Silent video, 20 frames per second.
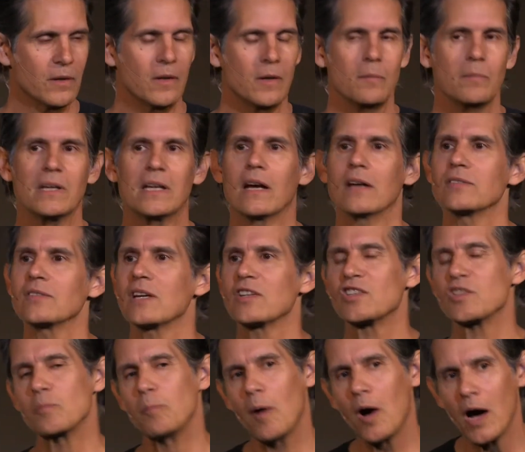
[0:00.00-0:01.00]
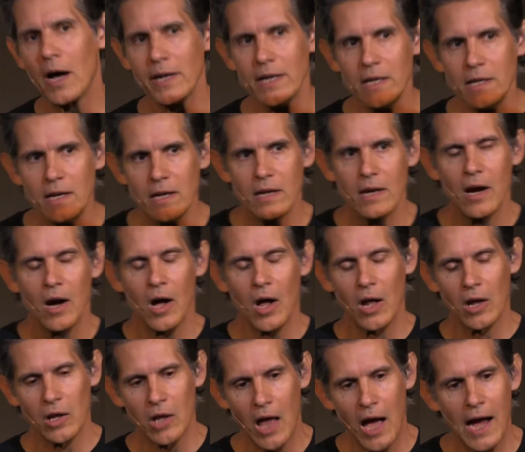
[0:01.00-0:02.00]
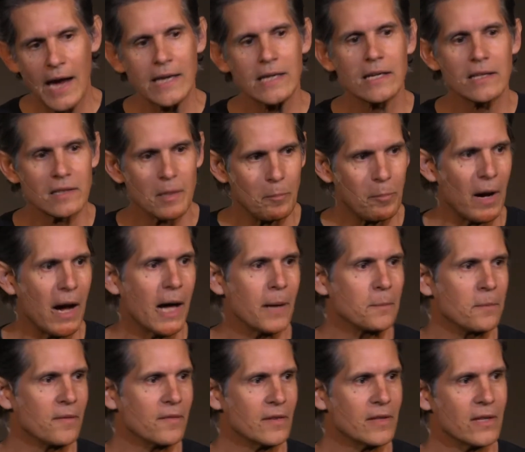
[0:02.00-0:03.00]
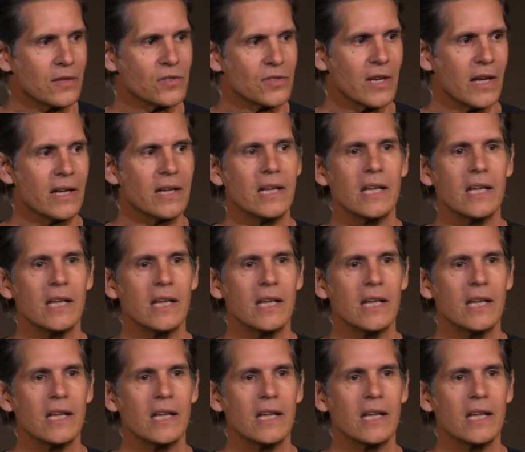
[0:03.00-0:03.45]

because I spotted a line at the bottom of it that said,